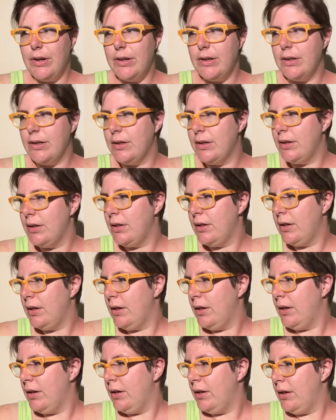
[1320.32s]
put
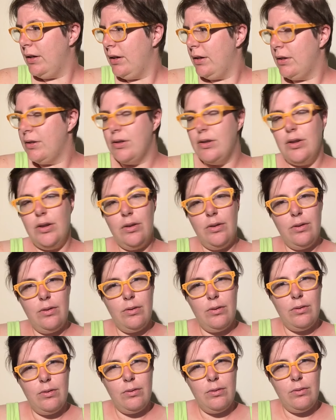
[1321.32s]

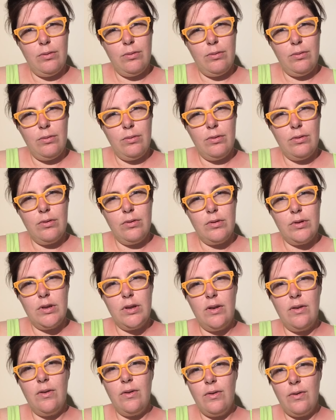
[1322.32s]
2
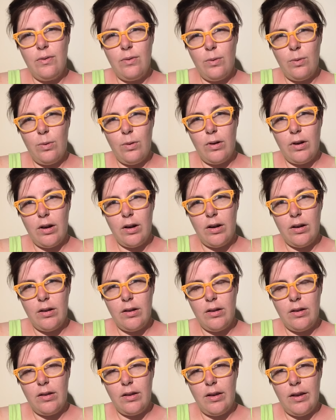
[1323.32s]
to 4
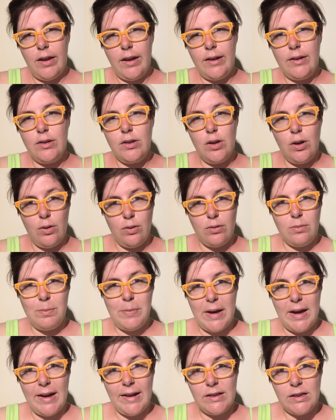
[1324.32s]
like tote
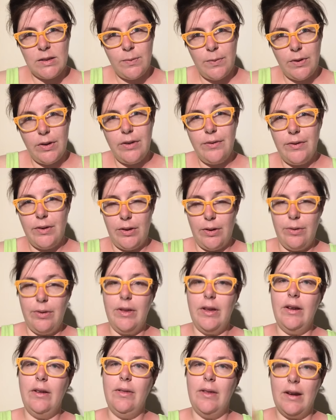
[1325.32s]
bags full of
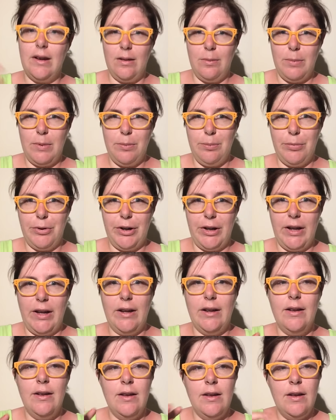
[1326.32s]
clothing that I'll be
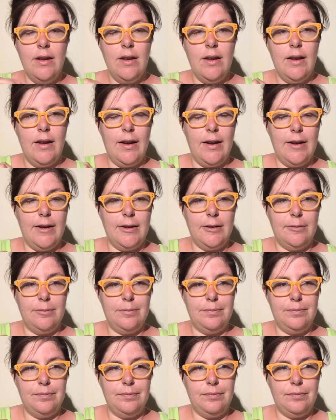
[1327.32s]
bringing,
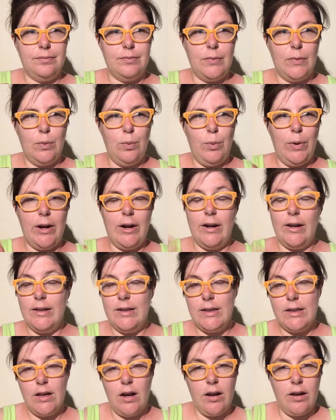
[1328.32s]
where
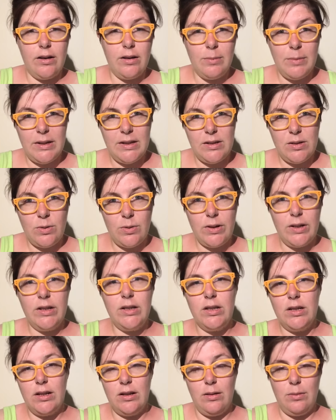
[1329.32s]
it's not going to be
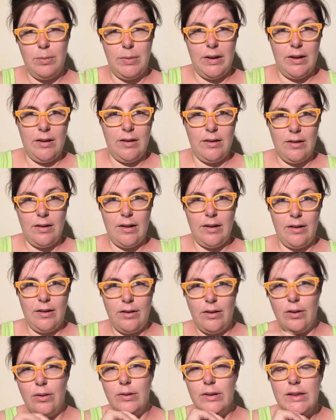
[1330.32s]
storage, it'll be
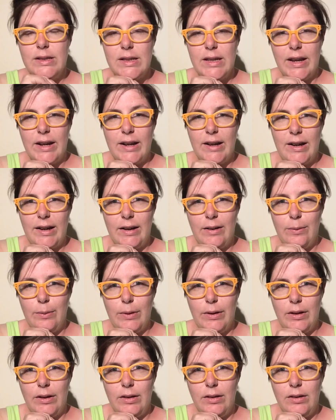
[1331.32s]
clothes that I
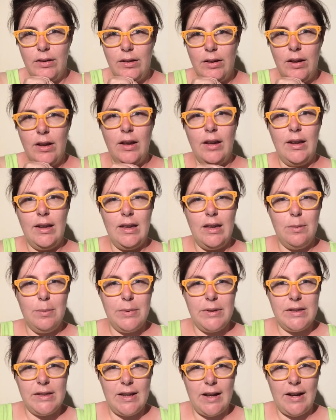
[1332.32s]
will
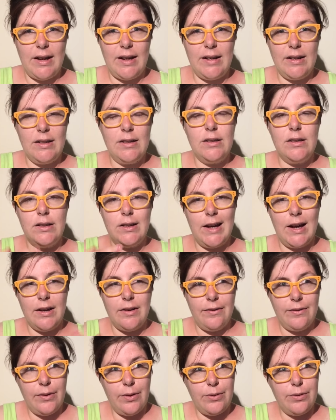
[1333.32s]
keep aside to
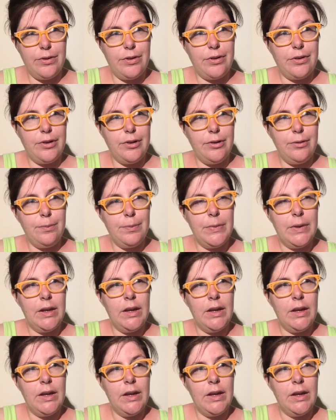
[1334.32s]
kind of go through.